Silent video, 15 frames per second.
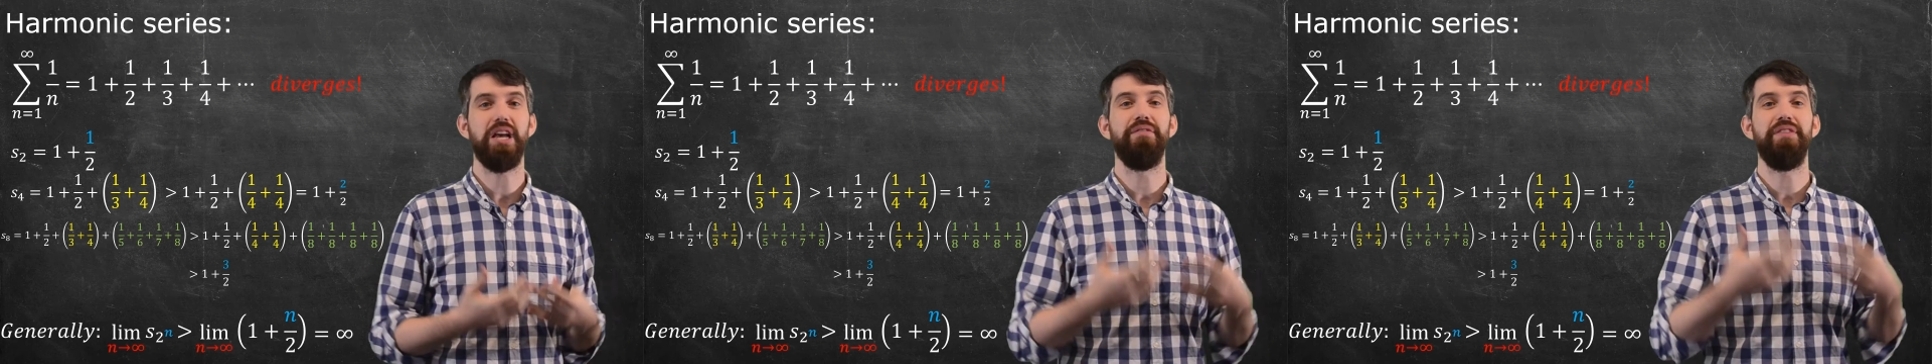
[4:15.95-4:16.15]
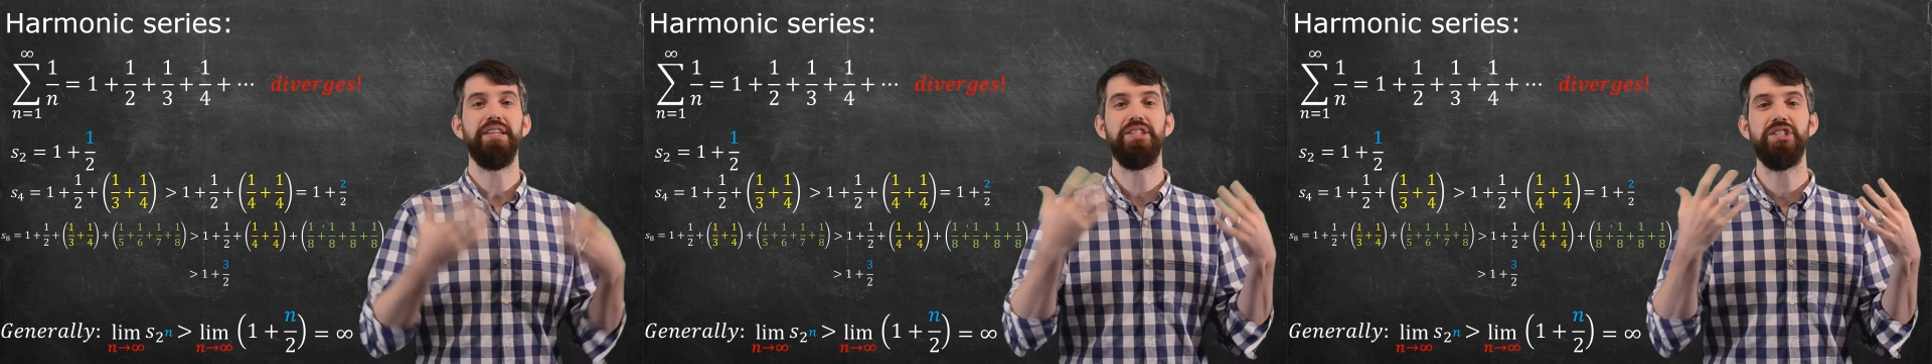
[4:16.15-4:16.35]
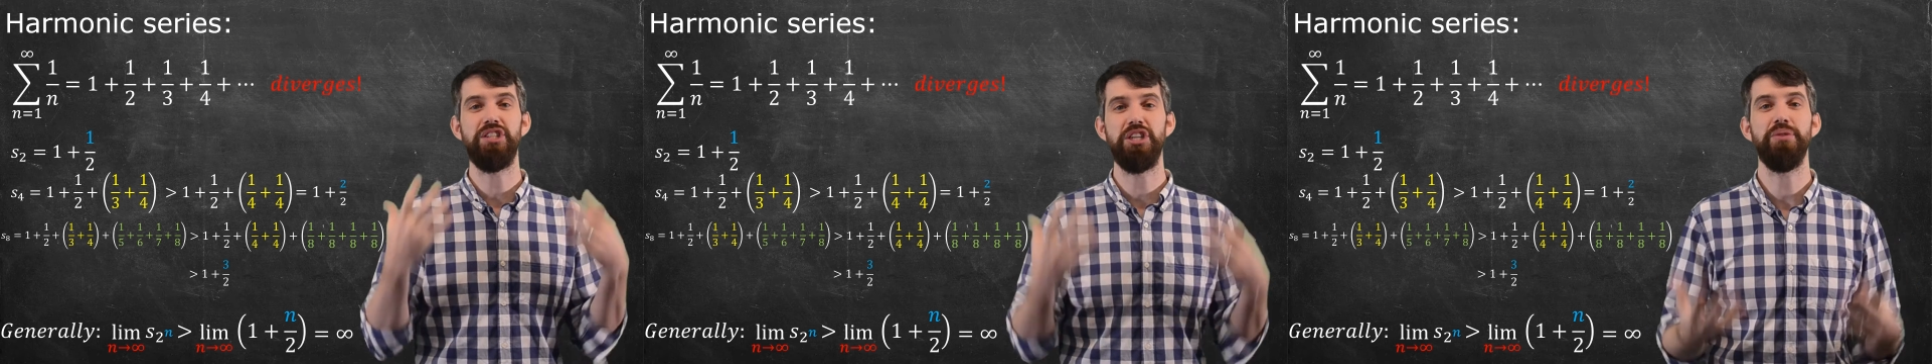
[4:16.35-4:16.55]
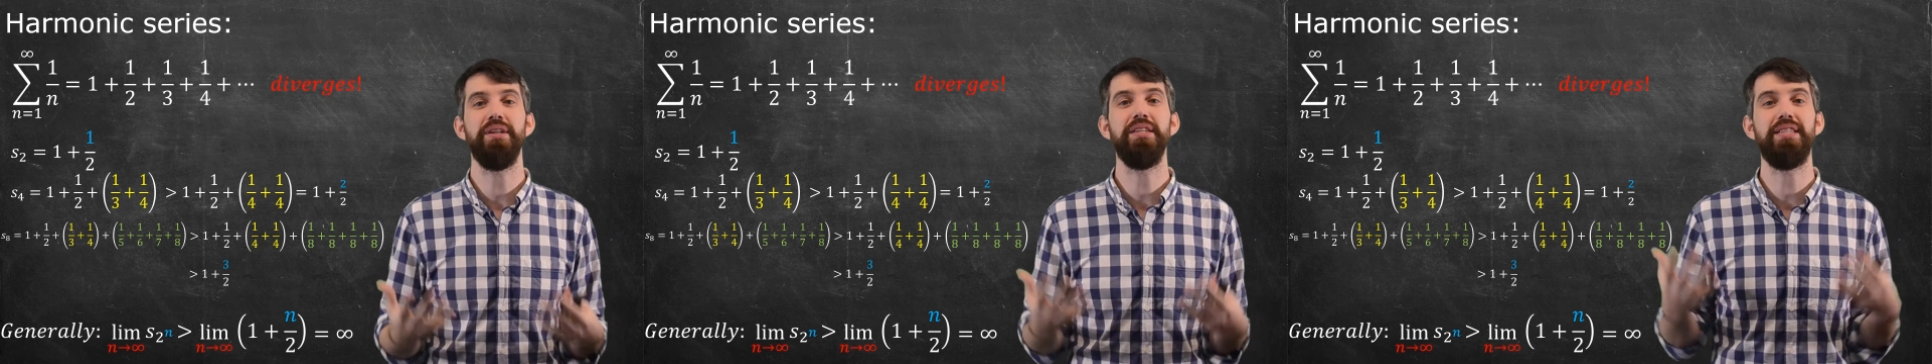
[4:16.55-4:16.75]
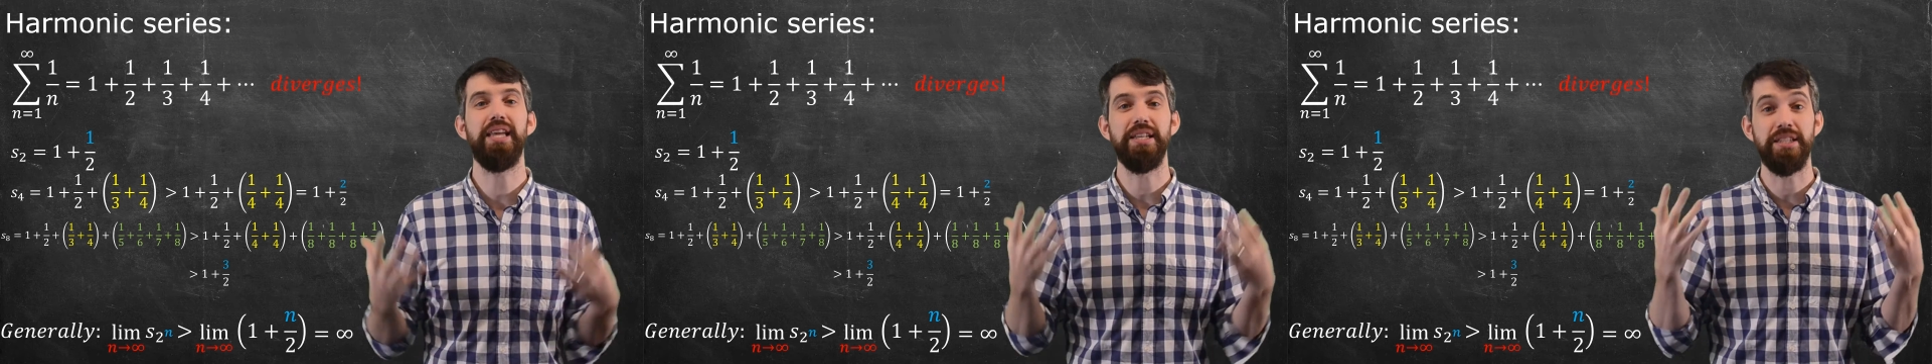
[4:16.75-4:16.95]
of a
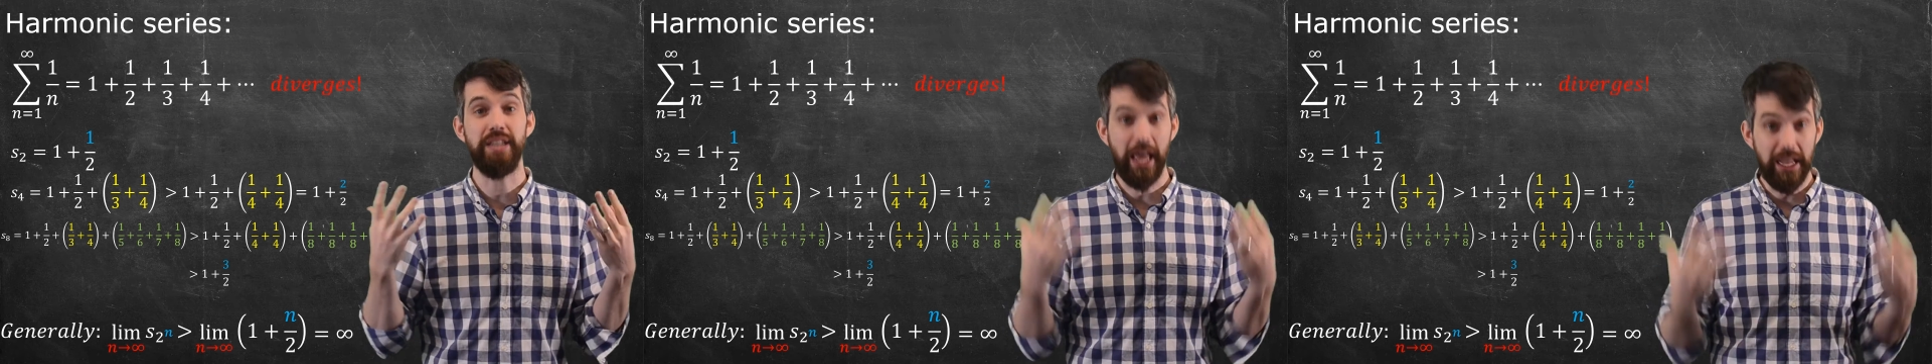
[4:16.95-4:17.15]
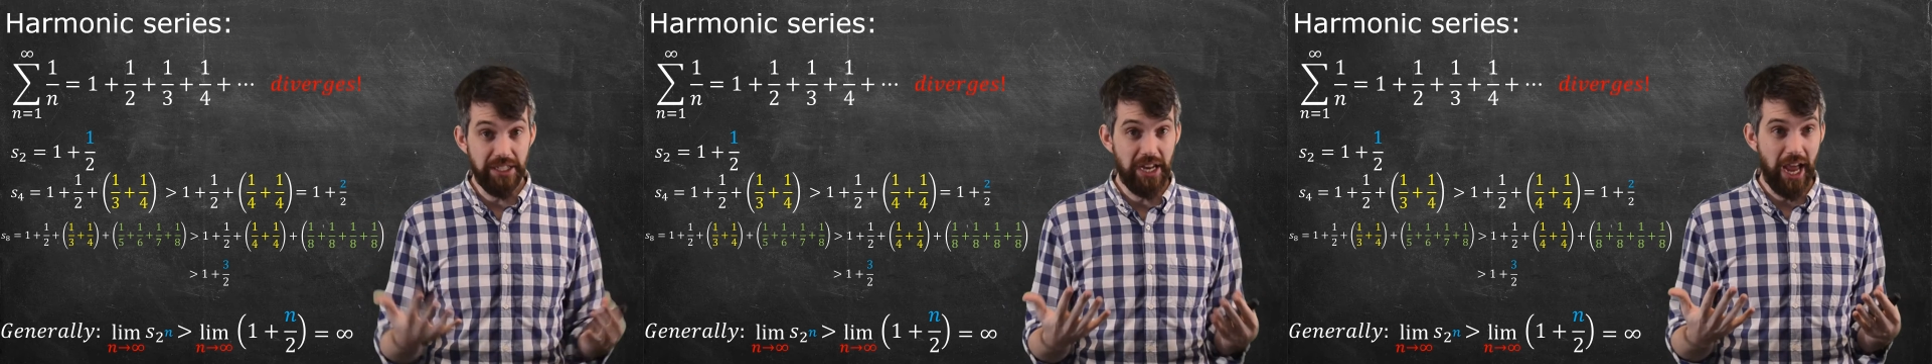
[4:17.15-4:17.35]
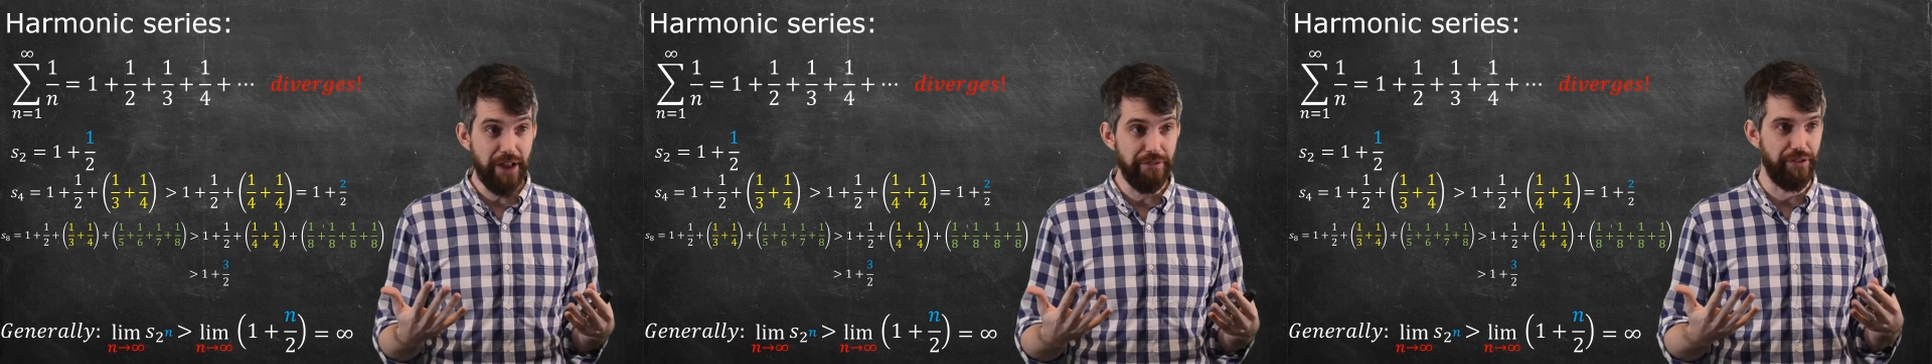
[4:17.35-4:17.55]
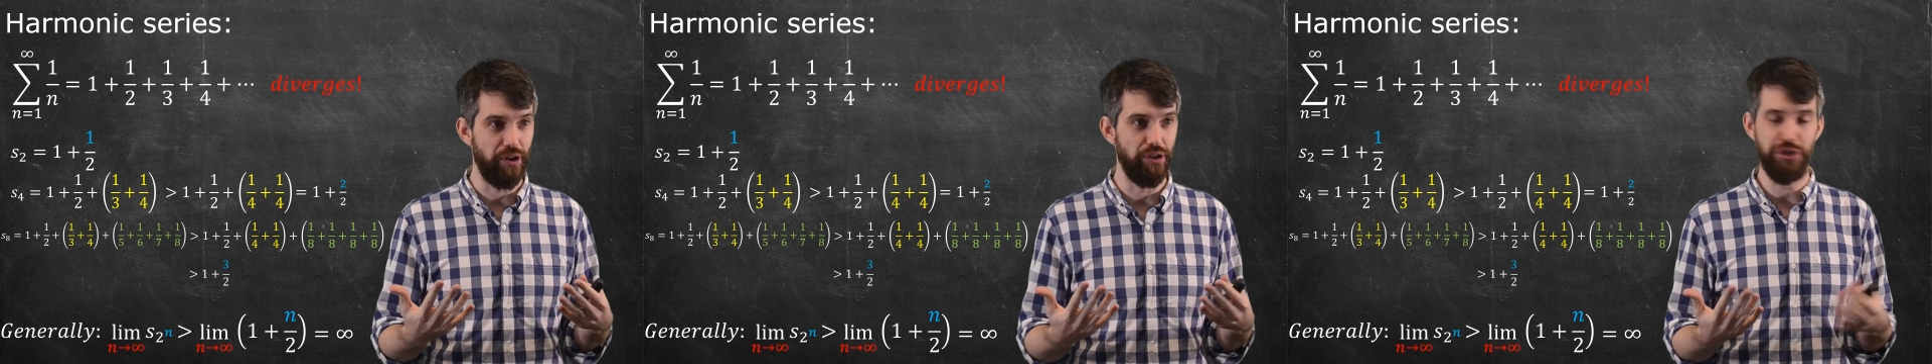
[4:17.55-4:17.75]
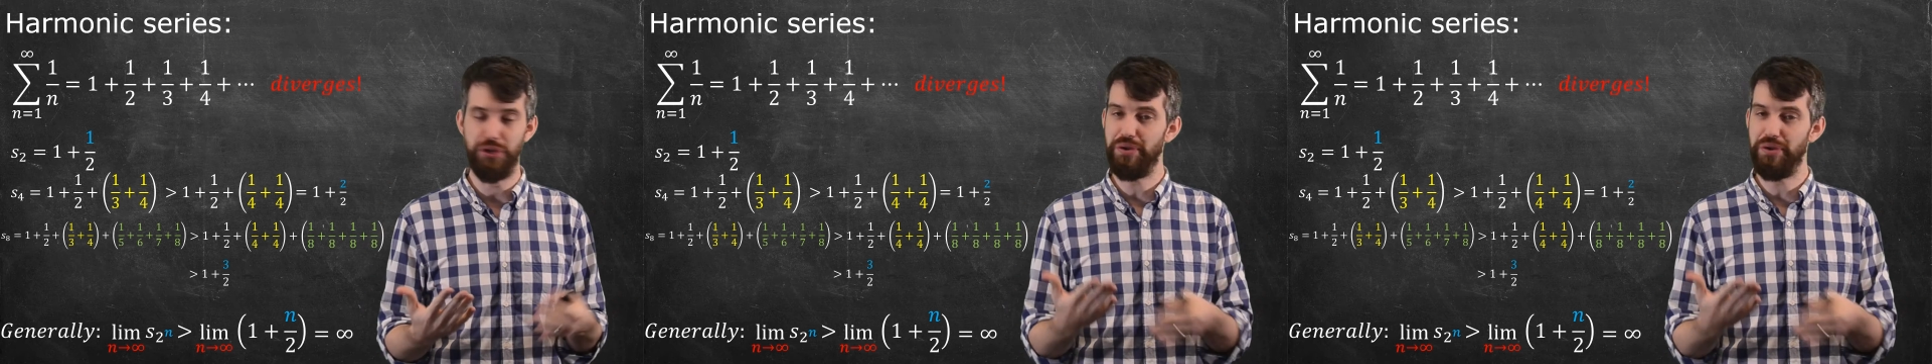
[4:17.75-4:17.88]
series that does diverge.